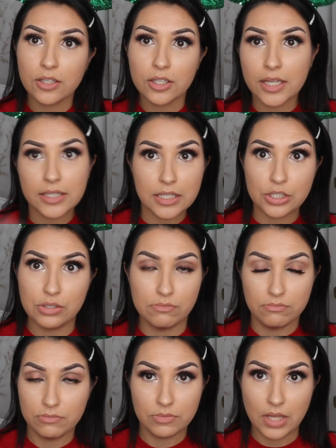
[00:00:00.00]
They look like they,
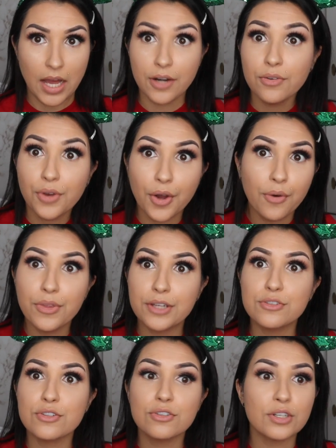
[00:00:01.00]
I don't know.
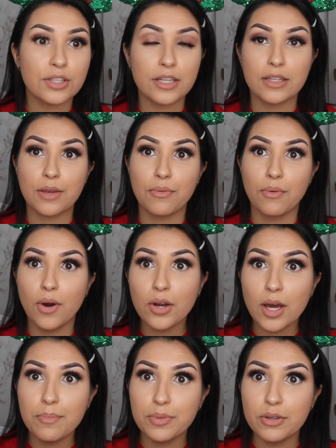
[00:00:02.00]
They just look like they
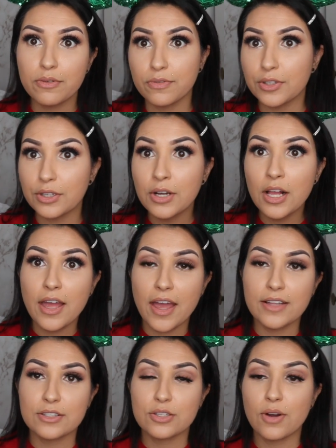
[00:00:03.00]
woke up beautiful,
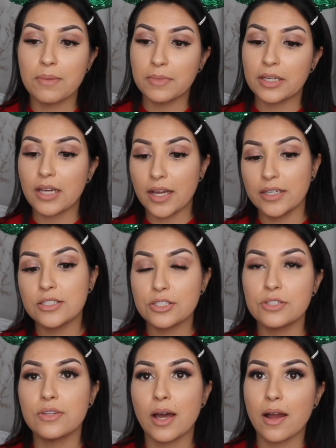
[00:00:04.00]
and so I'm like, I need to
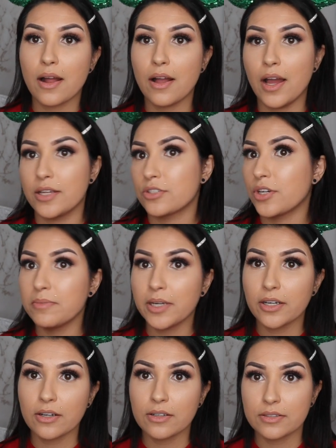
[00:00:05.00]
do that. I straighten my
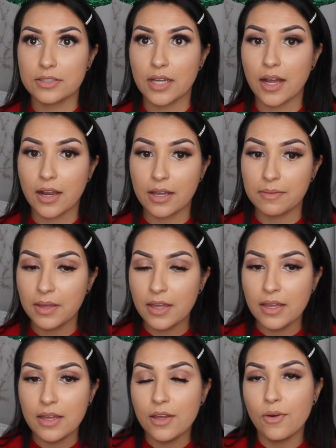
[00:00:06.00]
hair all the time.
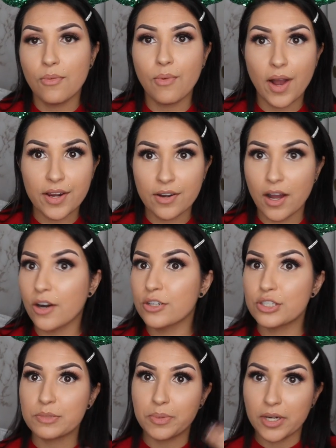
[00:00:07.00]
Why not?
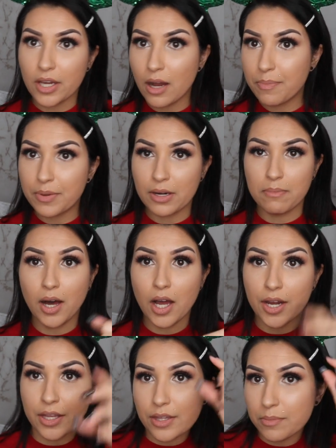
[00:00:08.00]
Or just put it up in a
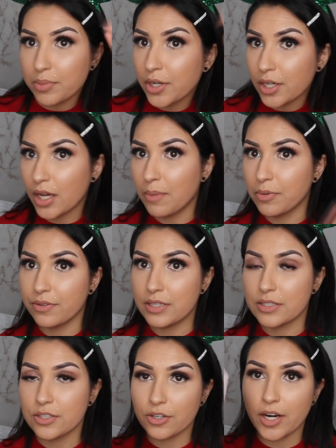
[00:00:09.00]
bun and then put a couple of
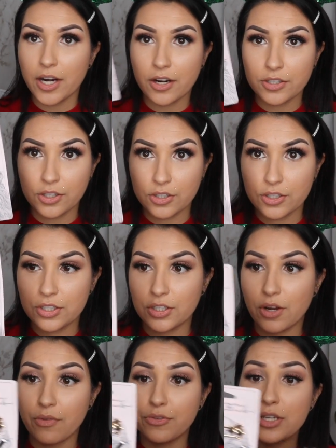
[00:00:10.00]
these in your hair and you're good to
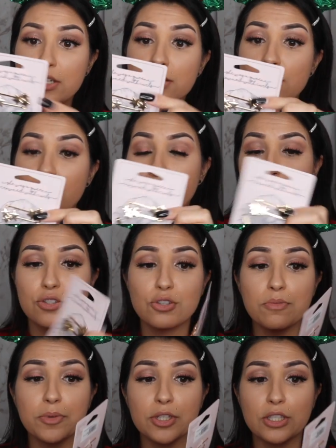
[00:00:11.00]
go. These are
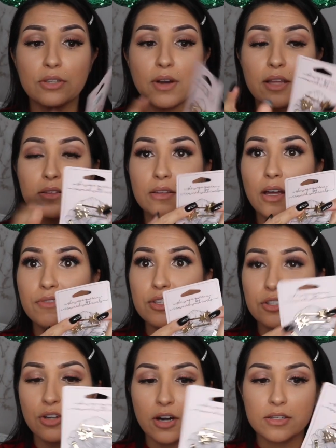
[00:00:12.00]
super cute. I love the
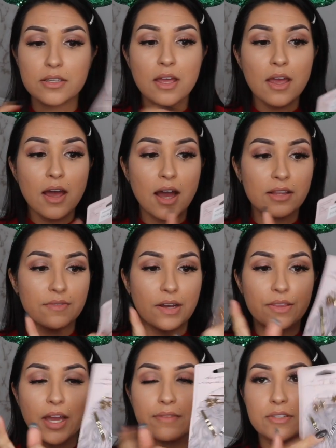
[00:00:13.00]
stars. I love
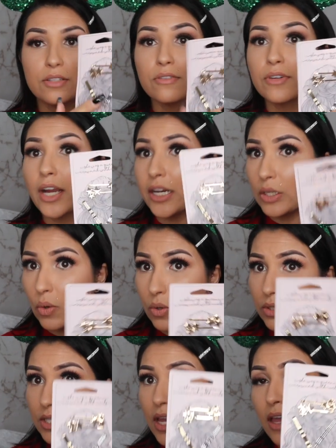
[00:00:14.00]
how they have silver and
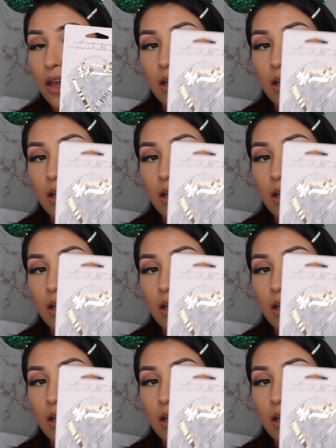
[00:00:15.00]
gold.